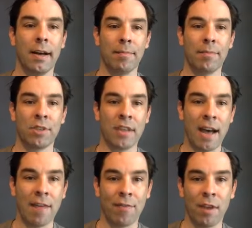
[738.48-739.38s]

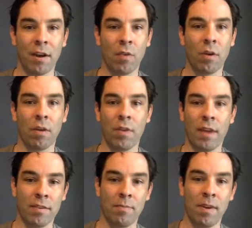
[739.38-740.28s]
staff there where
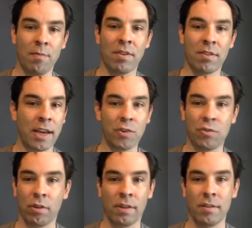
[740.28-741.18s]
they have been
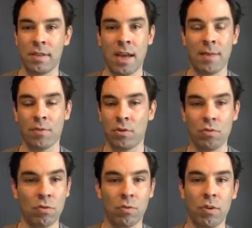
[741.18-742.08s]
scheduling these games
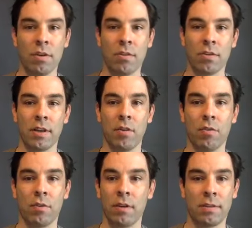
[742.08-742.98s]
2-3 years out.
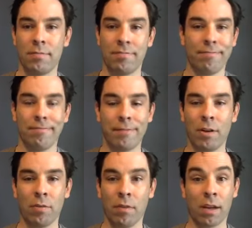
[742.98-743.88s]
And it's,
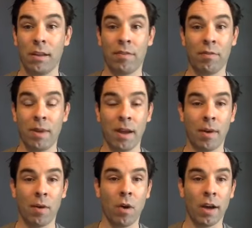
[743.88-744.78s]
luckily for me, I'm
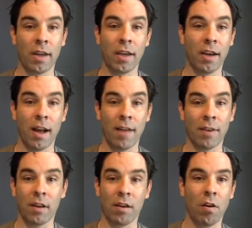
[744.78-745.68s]
not walking in and
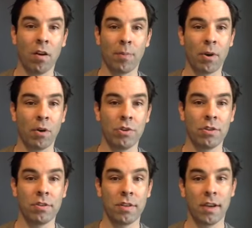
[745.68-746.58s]
having to call up coaches
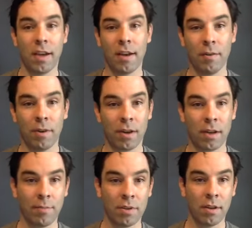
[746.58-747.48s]
and saying, hey, do you want to
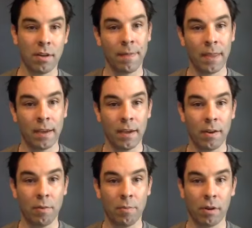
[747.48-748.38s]
come to,
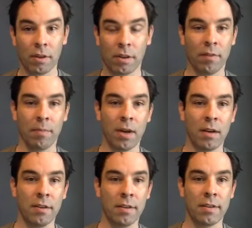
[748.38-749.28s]
Burlington,
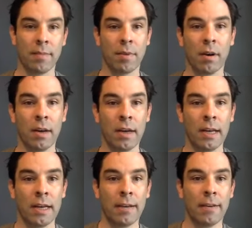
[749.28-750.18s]
Vermont in December?
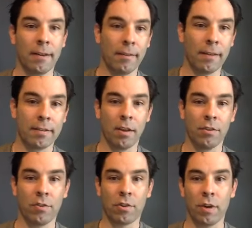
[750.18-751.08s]
Let's
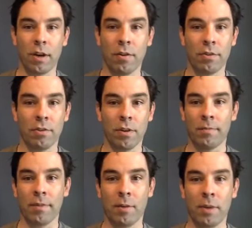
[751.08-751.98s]
all just go to Arizona.
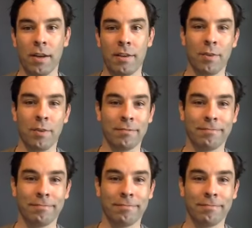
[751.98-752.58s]
That'd be a nice one.